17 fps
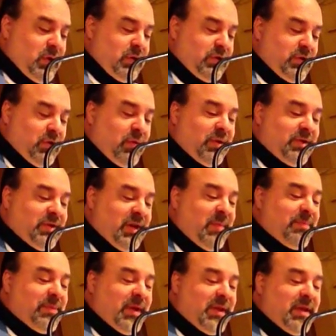So it's
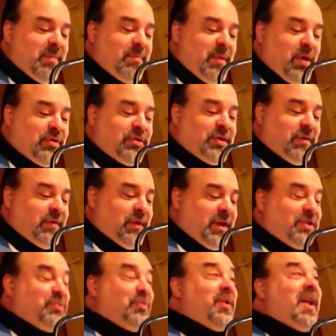something that most of
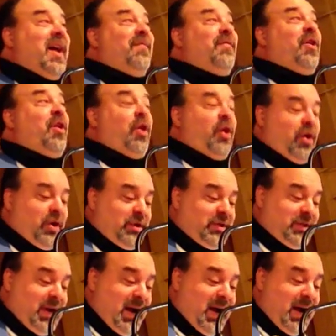us would have a
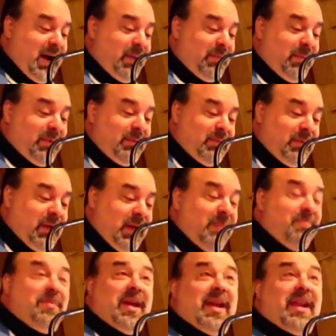hard time
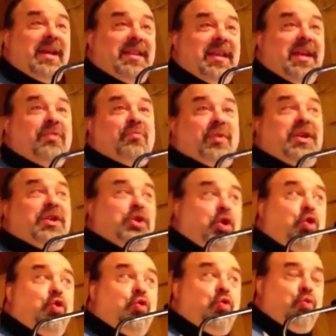admitting that we
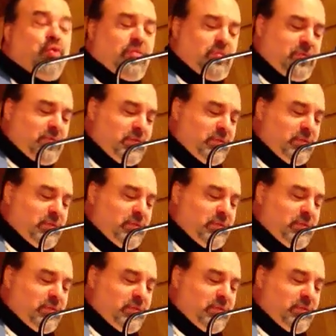do.